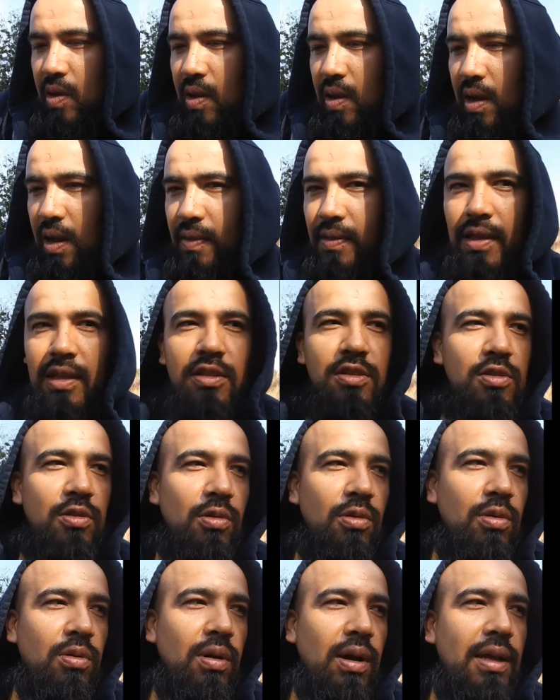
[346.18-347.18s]
And then
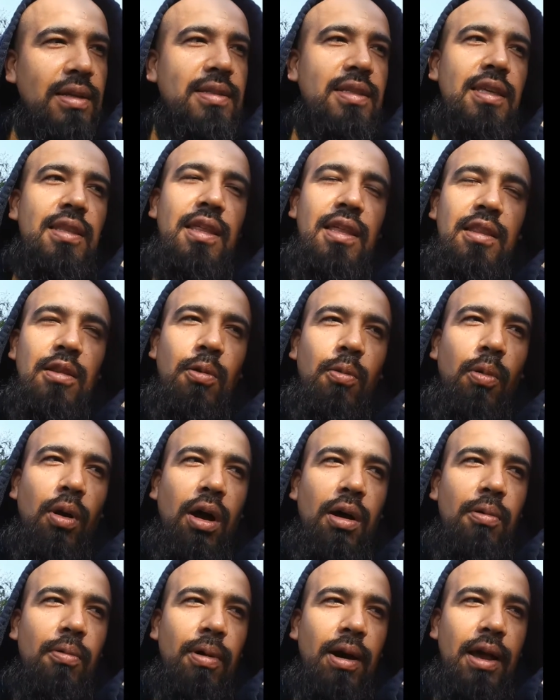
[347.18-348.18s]
so I see then the
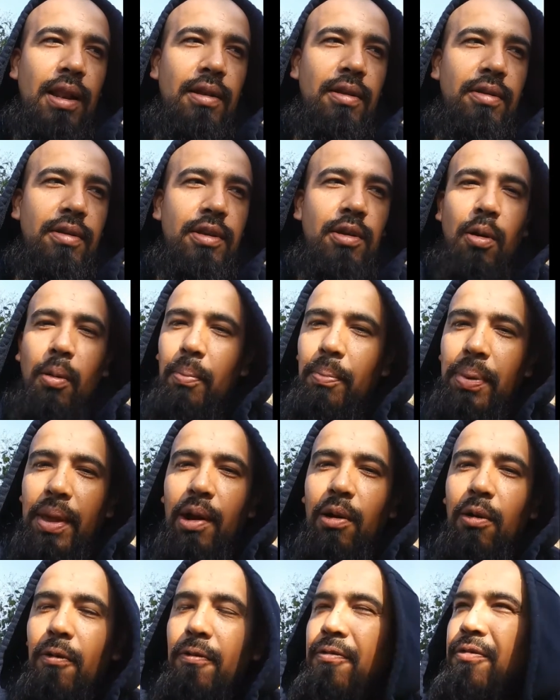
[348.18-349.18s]
Rottweiler, big
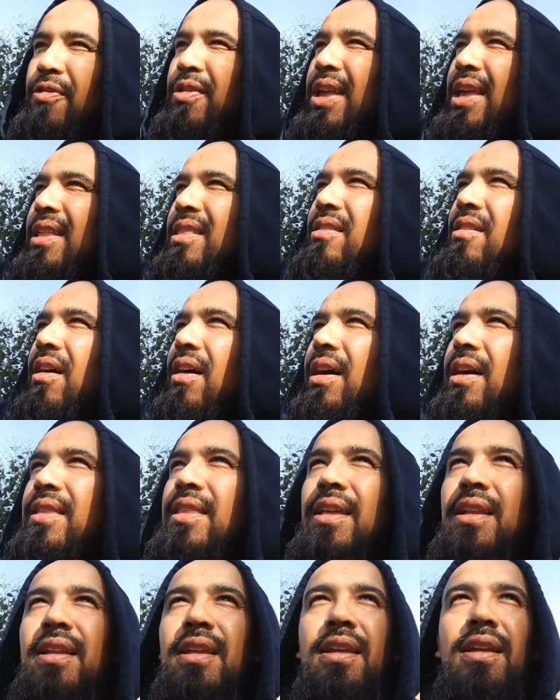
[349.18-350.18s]
old freaking dog. And
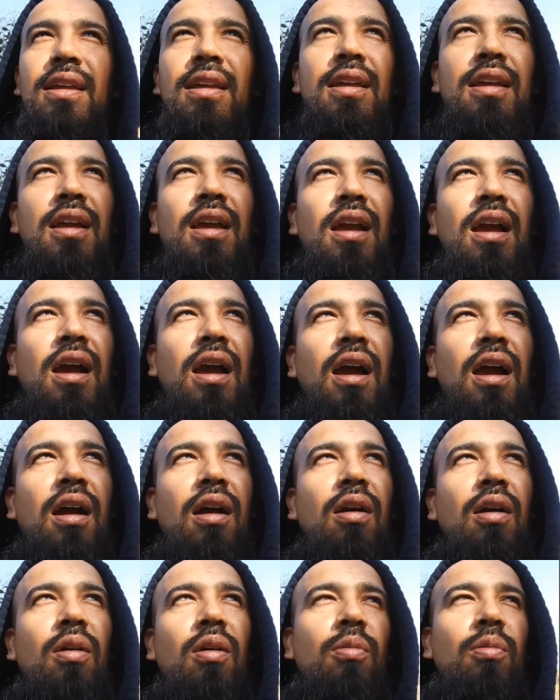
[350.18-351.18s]
then
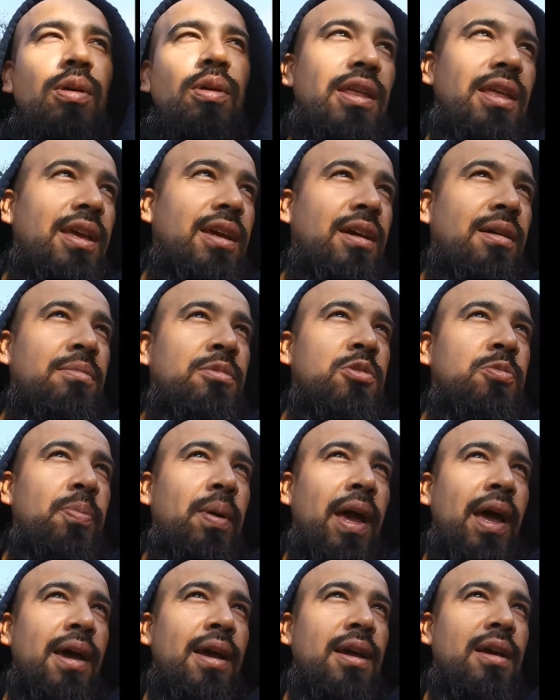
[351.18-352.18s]
when he comes
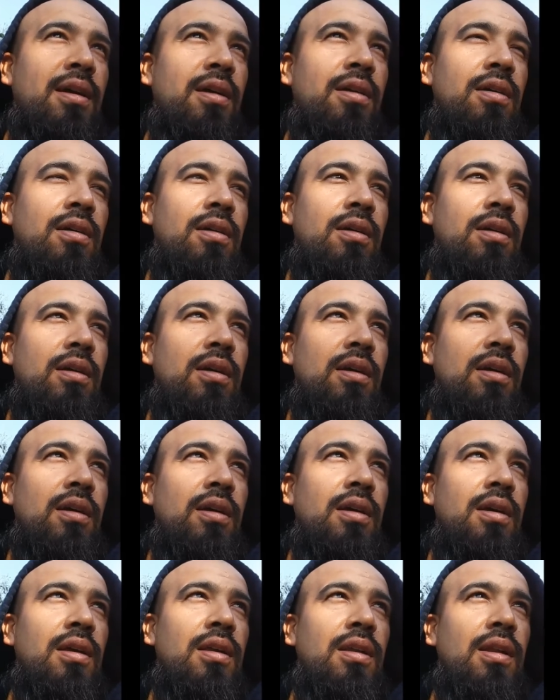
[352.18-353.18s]
back,
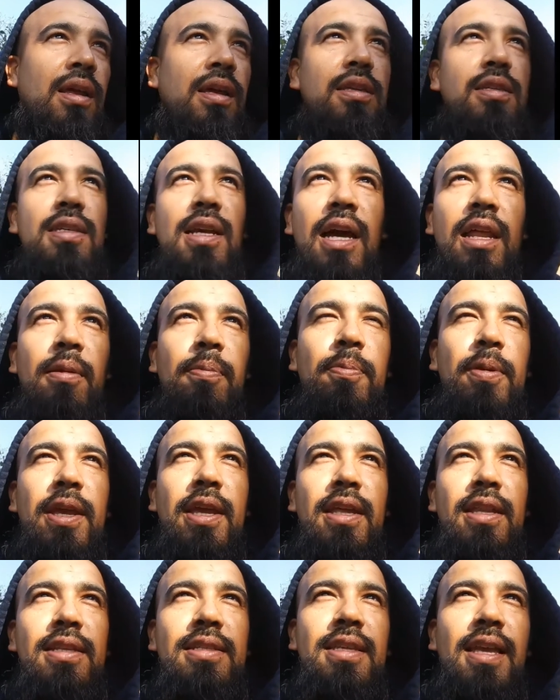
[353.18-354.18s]
he's kind of
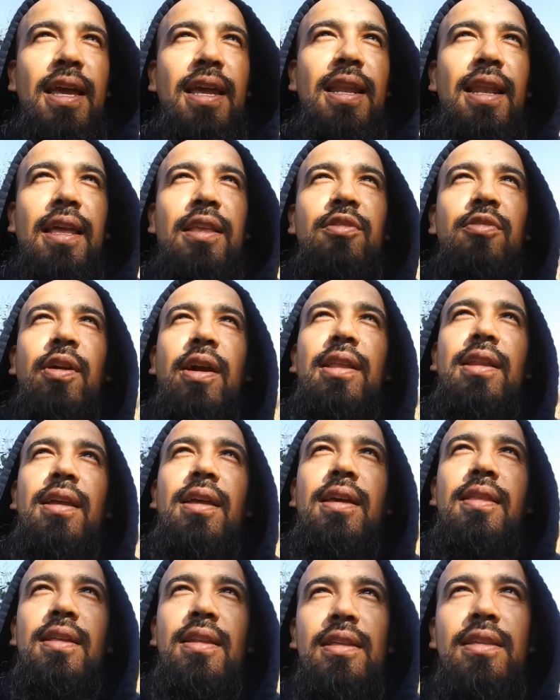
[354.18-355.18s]
peeking his head, like trying to,
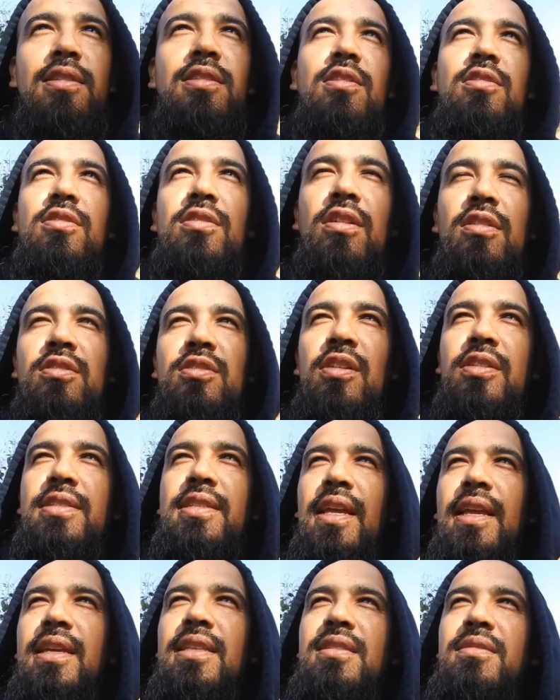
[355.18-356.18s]
and then he starts
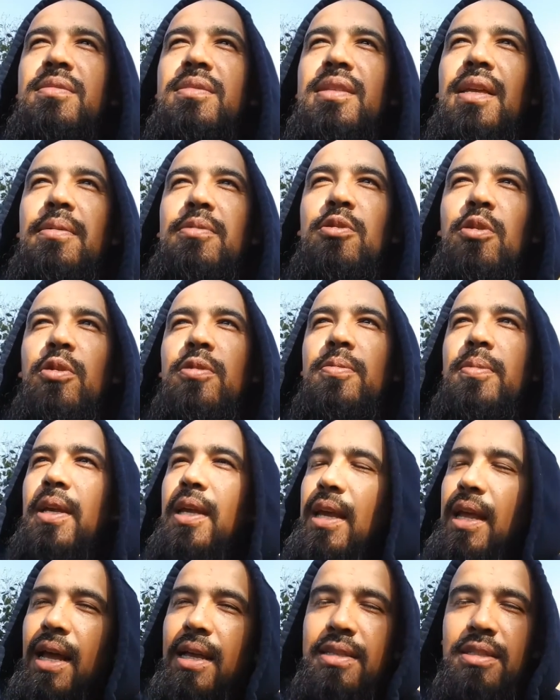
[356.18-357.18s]
taking some steps towards me
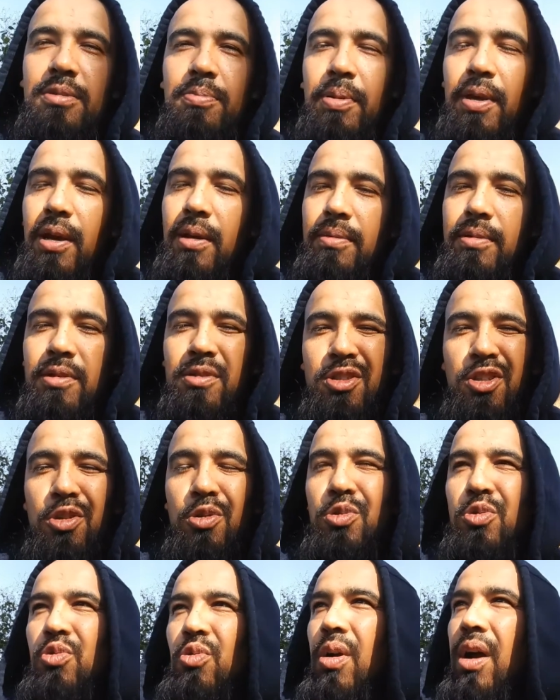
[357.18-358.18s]
again. I just pick up this
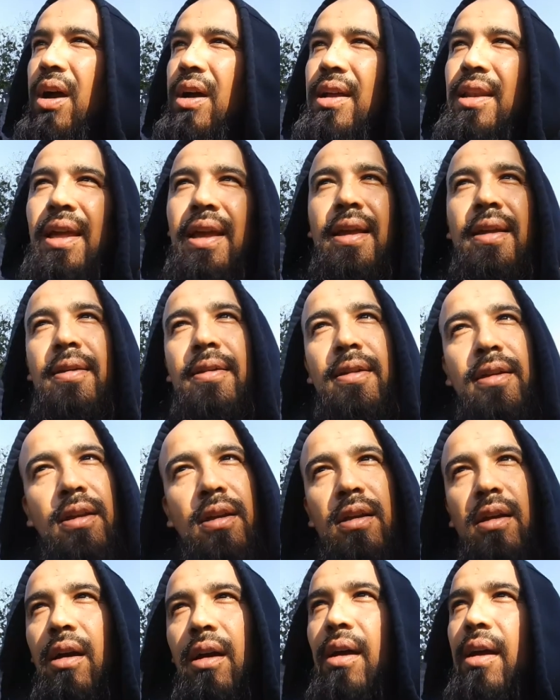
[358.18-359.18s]
huge rock, like,
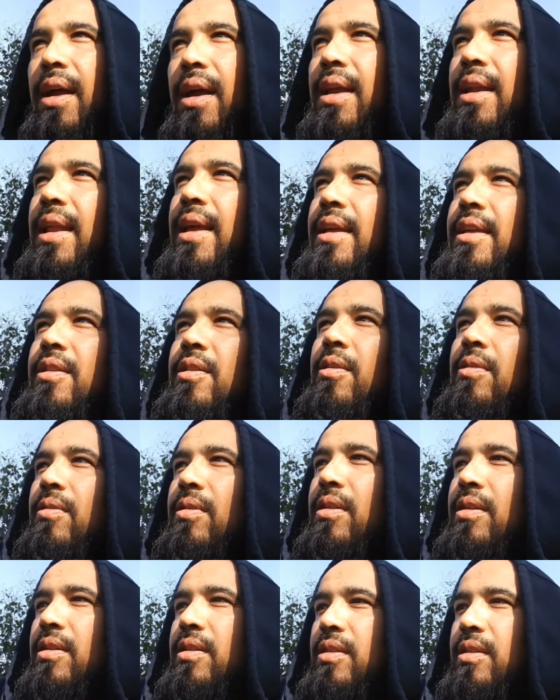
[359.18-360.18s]
all right, like, you
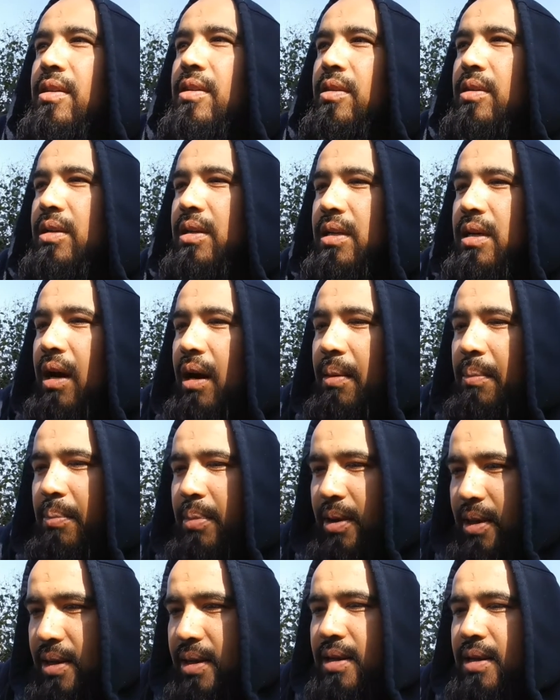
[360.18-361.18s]
can come, but,